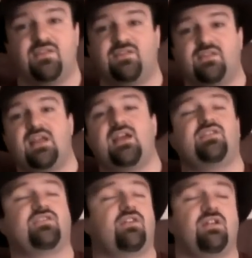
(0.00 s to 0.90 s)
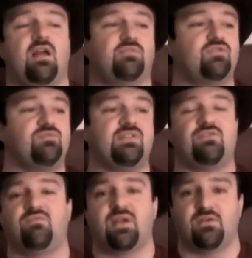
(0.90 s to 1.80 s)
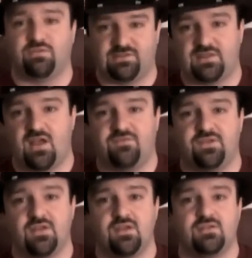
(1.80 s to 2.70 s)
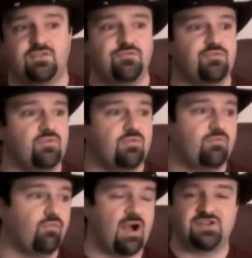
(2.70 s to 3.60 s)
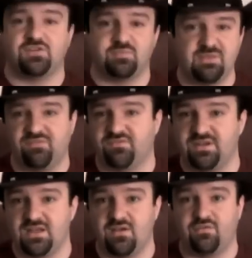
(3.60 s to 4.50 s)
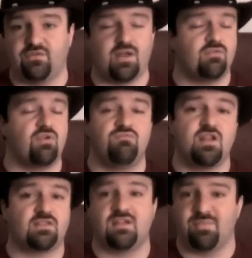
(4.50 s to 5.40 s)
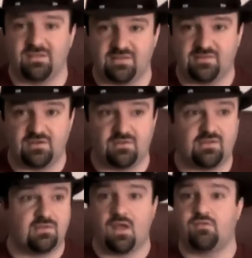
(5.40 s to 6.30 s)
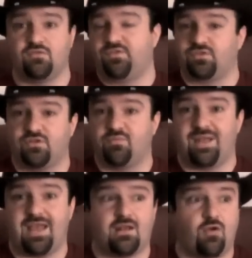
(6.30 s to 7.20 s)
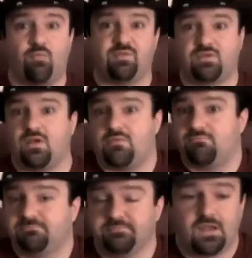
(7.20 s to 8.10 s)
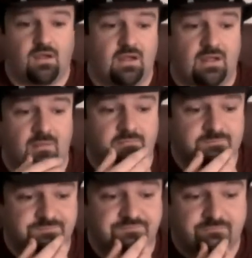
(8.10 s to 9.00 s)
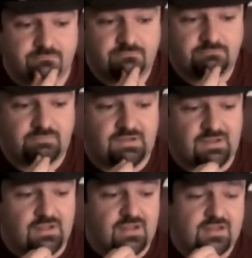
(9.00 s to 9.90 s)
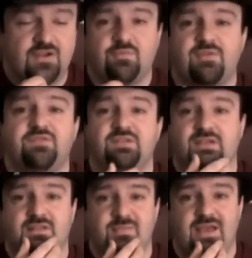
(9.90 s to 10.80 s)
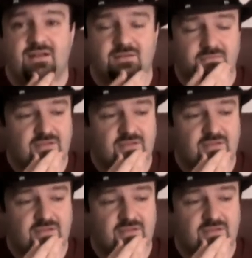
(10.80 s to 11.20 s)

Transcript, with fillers: this since the day I started. I'm too busy with my own stuff to watch other people's videos, so I don't know nothing about this series. I don't know if it's good or bad. I hope it's good. Um, here's my feeling on the matter.